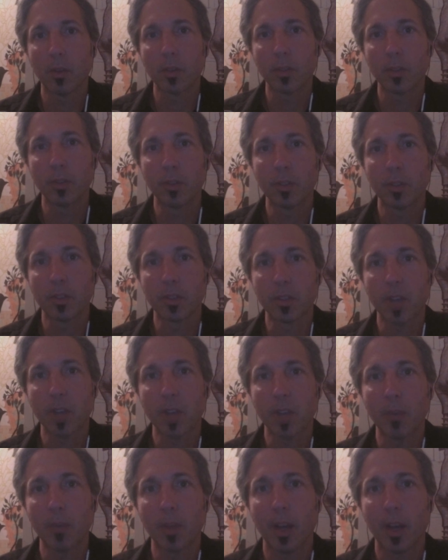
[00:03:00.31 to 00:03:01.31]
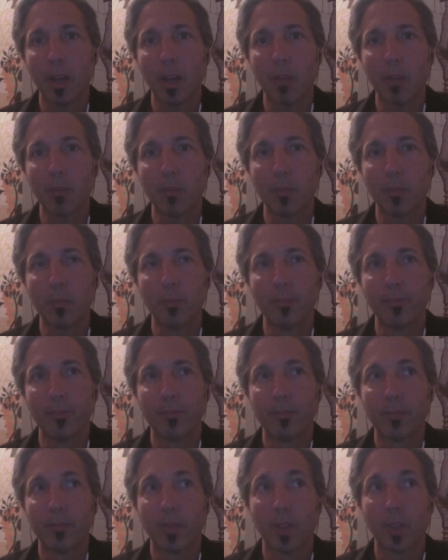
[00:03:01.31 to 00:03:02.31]
of doing this assignment, I
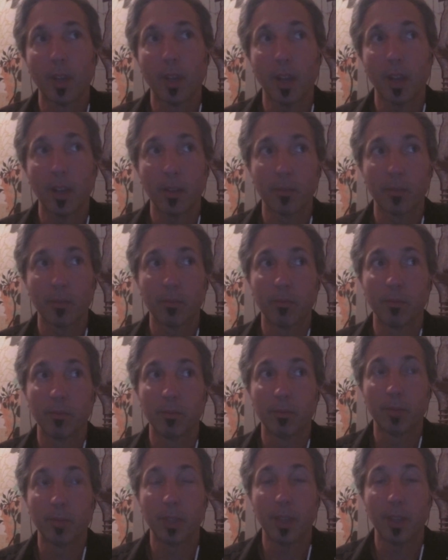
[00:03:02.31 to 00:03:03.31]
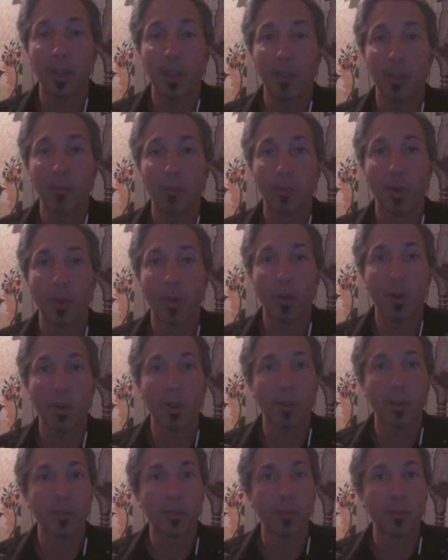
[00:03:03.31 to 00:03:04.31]
kind of became
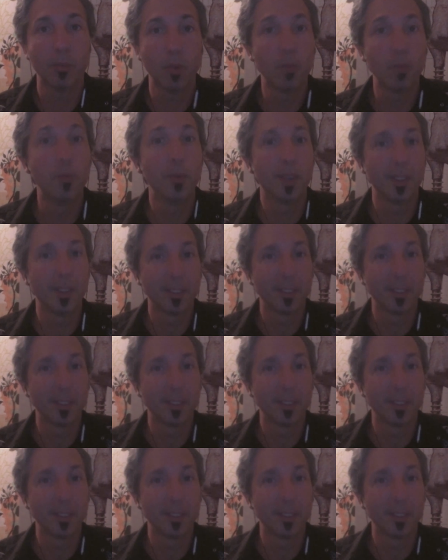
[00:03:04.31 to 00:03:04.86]
part of the movement.